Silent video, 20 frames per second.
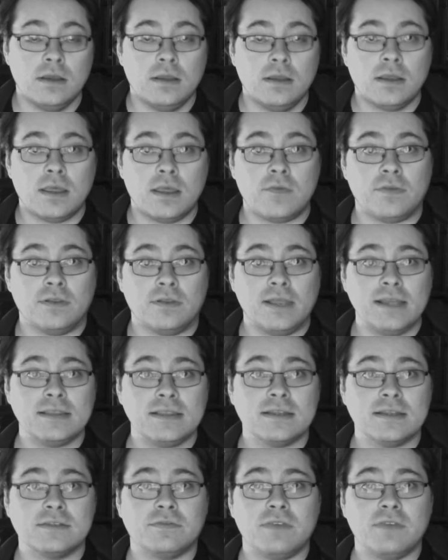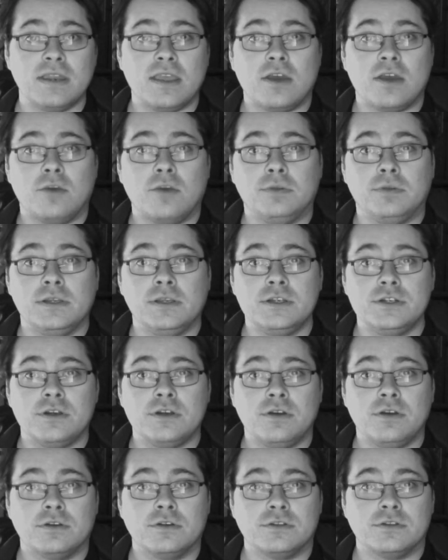If you like this video, please show
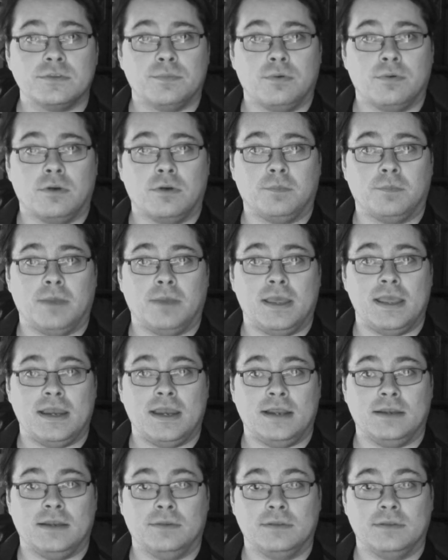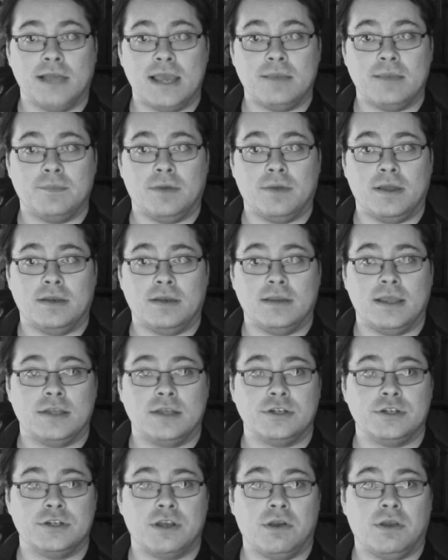your support by hitting the like button and
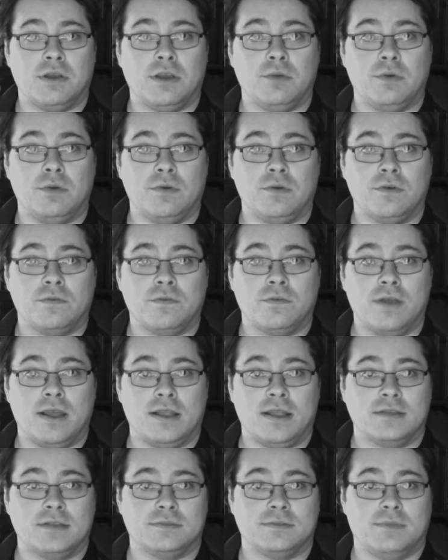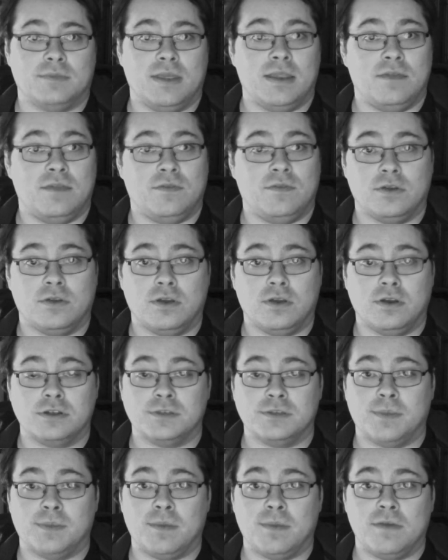sharing it with your friends. And if you're curious
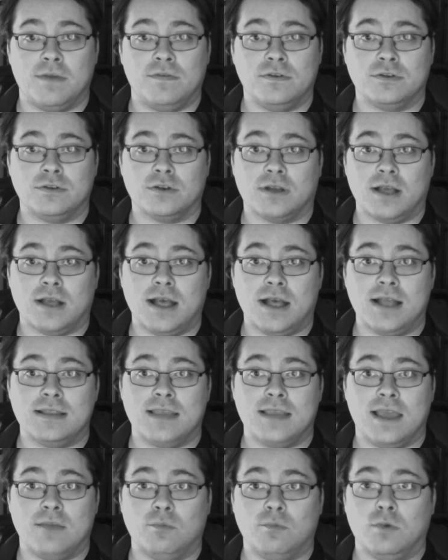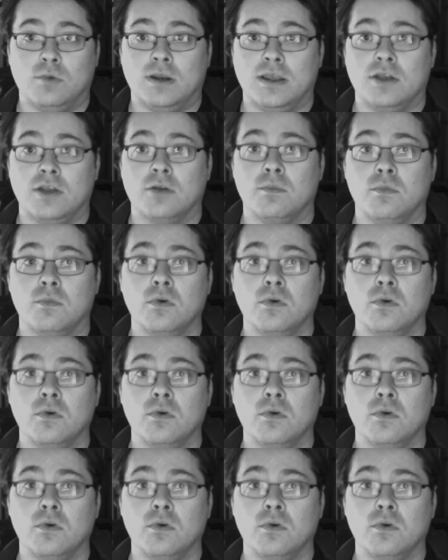about my future content and want to hear more